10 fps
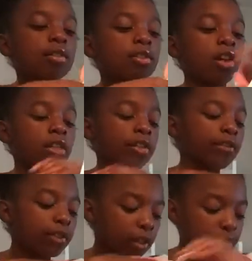the other
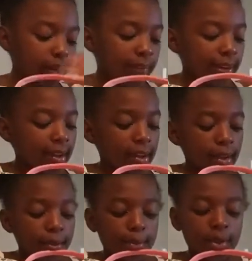Fjällraven
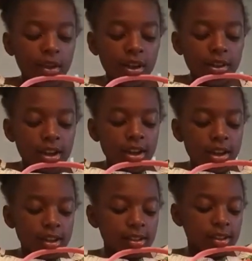
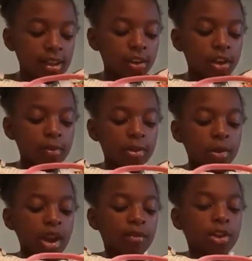products, and you can
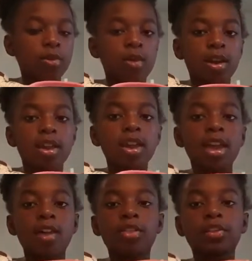put whatever you want
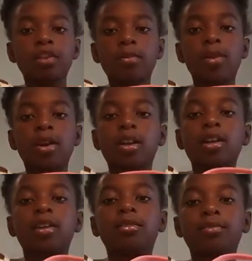in this front
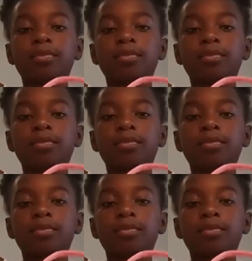pocket.